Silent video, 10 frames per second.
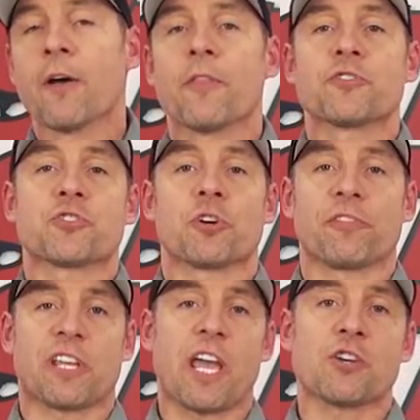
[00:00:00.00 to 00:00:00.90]
The
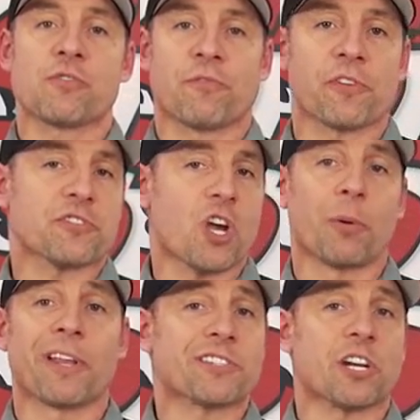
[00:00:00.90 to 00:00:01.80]
certification for this
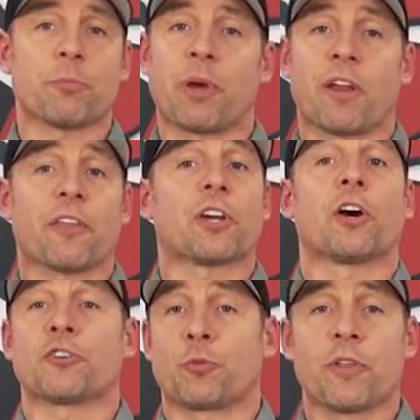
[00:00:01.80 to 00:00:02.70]
helmet, that's going to depend on the
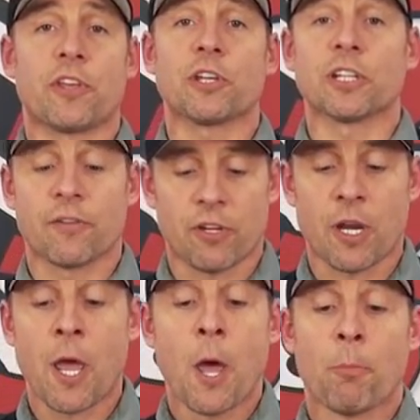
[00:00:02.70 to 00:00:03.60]
country that you live
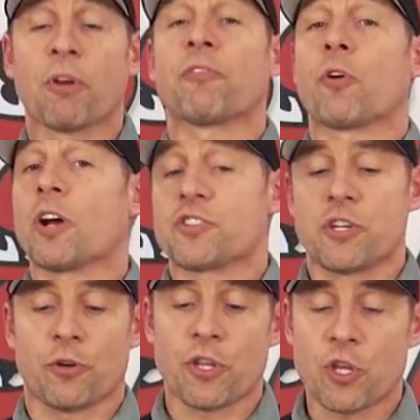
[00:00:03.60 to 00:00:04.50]
in, but for us
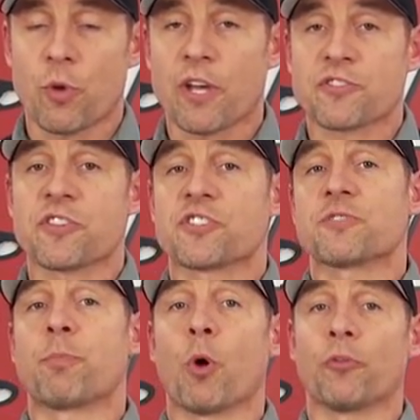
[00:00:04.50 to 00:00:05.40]
here in the US, this is
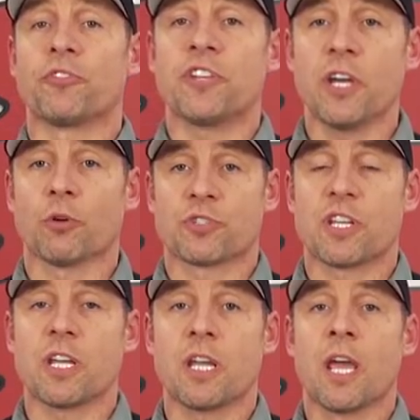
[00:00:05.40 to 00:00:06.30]
both DOT
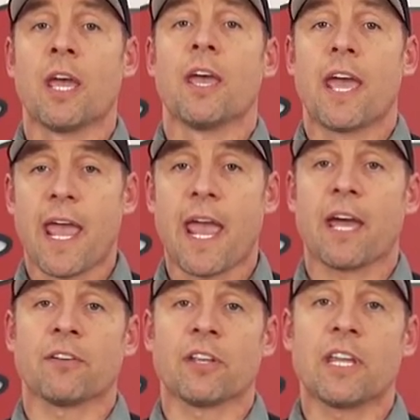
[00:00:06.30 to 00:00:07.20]

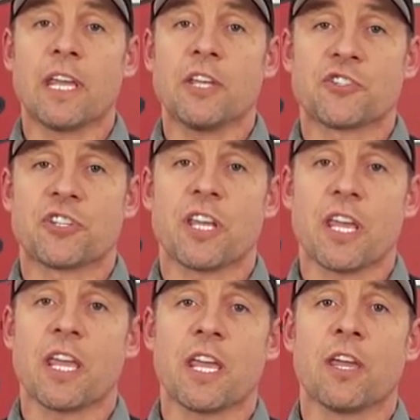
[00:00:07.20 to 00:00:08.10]
and
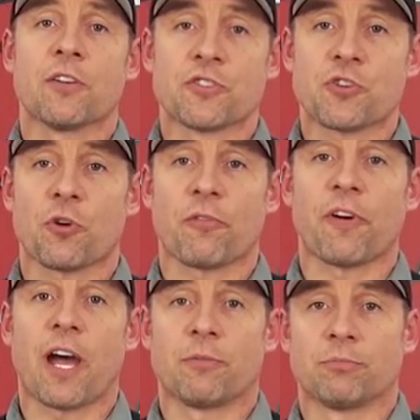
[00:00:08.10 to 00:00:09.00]
ECE certified.